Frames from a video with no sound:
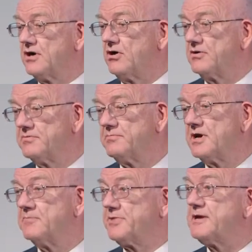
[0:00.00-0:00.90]
on
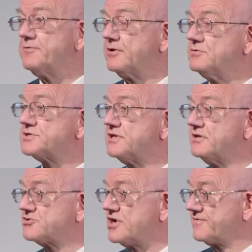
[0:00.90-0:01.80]
people who
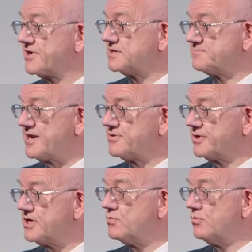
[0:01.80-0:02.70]
still drive cars manually